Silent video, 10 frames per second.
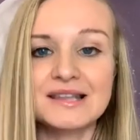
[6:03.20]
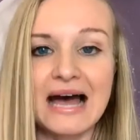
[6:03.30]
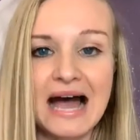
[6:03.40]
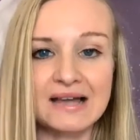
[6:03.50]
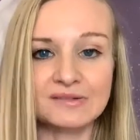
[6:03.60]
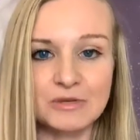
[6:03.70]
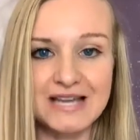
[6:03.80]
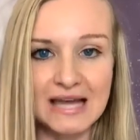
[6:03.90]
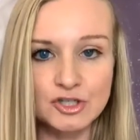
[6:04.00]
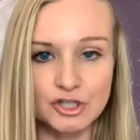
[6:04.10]
the highest
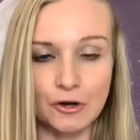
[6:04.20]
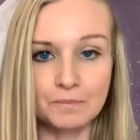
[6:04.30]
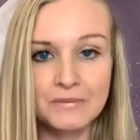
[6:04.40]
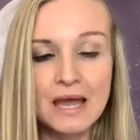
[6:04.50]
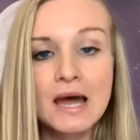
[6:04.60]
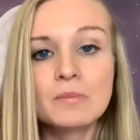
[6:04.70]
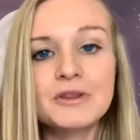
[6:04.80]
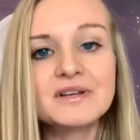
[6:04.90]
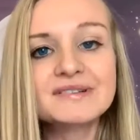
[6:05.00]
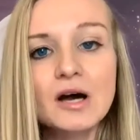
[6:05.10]
potential. But
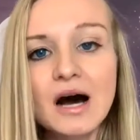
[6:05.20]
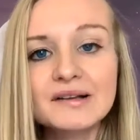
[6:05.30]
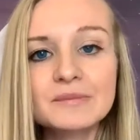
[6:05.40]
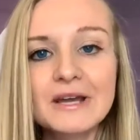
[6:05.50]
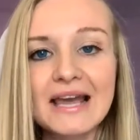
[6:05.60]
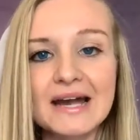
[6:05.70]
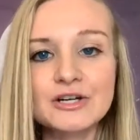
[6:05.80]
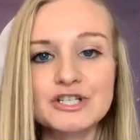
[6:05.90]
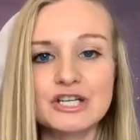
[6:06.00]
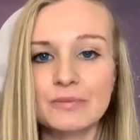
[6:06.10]
this cosmic
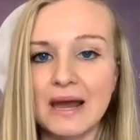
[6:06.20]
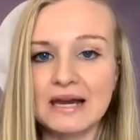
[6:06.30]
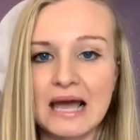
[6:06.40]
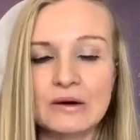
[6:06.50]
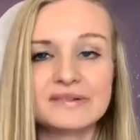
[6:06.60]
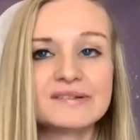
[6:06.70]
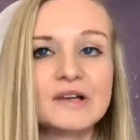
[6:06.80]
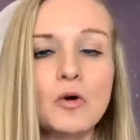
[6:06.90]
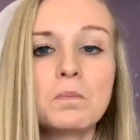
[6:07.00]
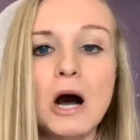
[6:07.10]
energy right now is
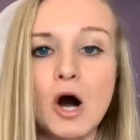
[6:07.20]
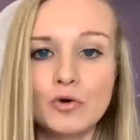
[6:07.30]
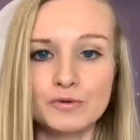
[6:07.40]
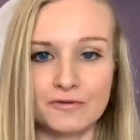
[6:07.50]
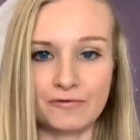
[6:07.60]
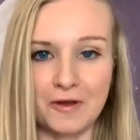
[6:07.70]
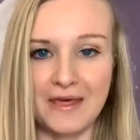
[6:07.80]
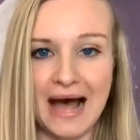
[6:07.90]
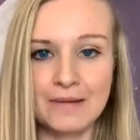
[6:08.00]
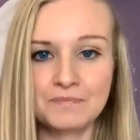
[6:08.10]
so potent for
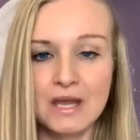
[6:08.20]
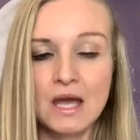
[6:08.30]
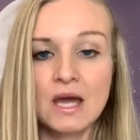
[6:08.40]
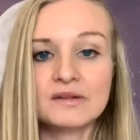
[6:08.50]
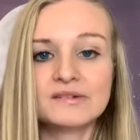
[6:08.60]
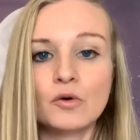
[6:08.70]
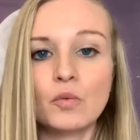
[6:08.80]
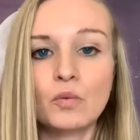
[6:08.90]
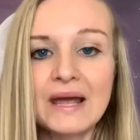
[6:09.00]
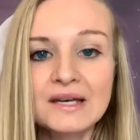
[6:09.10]
that. So
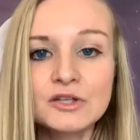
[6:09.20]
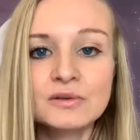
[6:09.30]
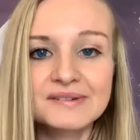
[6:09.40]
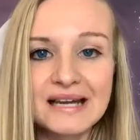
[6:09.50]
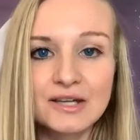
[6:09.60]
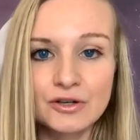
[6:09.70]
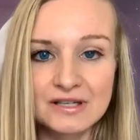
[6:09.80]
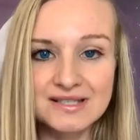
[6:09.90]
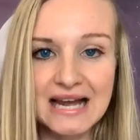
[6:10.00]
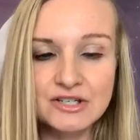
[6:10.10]
when you set your
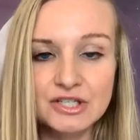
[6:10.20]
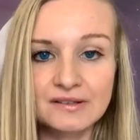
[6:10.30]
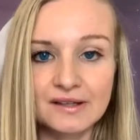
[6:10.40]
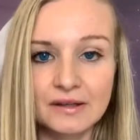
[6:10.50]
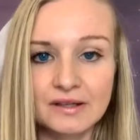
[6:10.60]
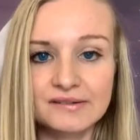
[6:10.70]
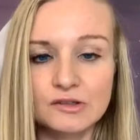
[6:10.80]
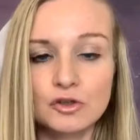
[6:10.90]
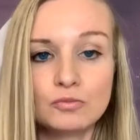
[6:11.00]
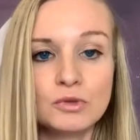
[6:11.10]
intentions on this
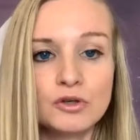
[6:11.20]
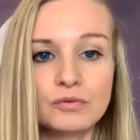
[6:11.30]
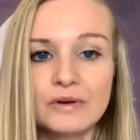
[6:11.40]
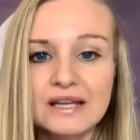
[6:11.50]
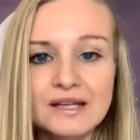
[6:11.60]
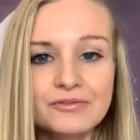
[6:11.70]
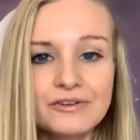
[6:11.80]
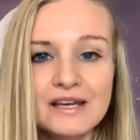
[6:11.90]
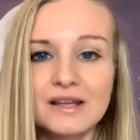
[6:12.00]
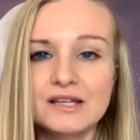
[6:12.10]
new moon, really
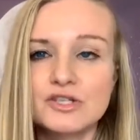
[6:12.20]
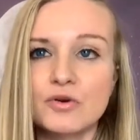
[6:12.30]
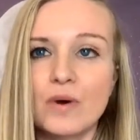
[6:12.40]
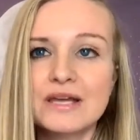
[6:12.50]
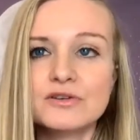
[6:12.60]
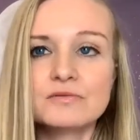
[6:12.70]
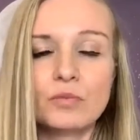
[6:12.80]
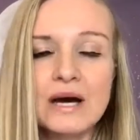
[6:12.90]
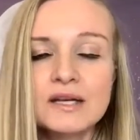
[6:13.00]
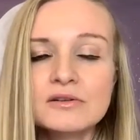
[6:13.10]
feel into what do
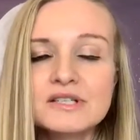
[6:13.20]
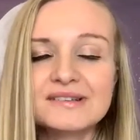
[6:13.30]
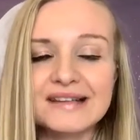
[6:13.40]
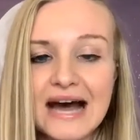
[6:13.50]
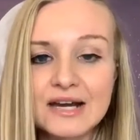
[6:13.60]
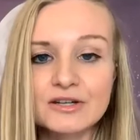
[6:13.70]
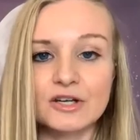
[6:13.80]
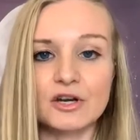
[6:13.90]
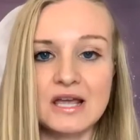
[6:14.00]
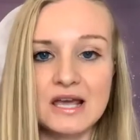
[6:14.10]
you desire to
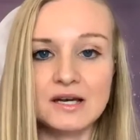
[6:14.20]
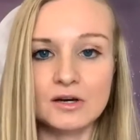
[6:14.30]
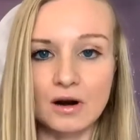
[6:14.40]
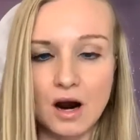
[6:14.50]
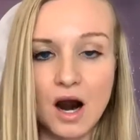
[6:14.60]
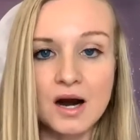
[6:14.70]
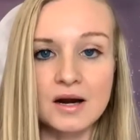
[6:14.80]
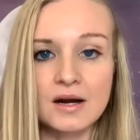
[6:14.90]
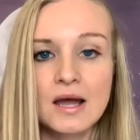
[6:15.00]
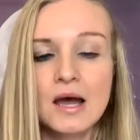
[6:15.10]
create in your
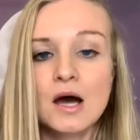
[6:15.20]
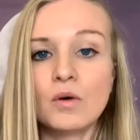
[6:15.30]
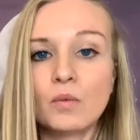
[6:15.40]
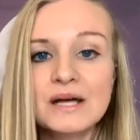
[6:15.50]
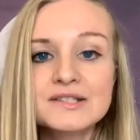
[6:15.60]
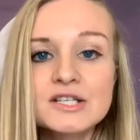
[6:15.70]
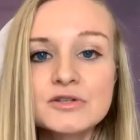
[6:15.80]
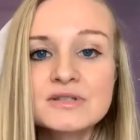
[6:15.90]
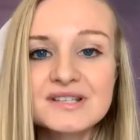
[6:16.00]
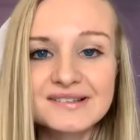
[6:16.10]
heart? What do
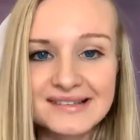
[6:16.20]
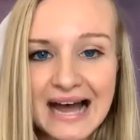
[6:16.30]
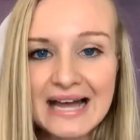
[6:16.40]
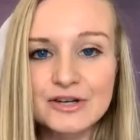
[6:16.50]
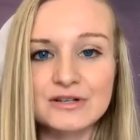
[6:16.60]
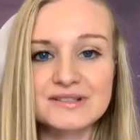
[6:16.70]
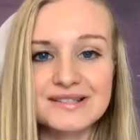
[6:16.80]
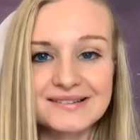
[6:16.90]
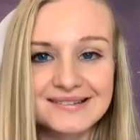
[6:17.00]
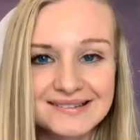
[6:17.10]
you desire to
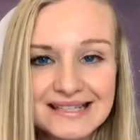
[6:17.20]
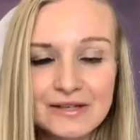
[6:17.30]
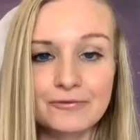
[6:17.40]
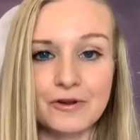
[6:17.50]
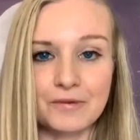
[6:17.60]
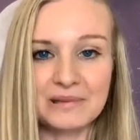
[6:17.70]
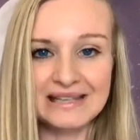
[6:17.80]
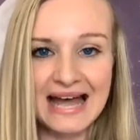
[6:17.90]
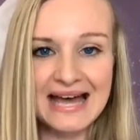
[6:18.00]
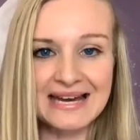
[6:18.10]
see for the
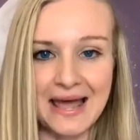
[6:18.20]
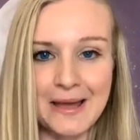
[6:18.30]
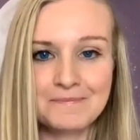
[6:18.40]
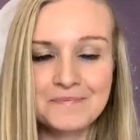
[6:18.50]
planet?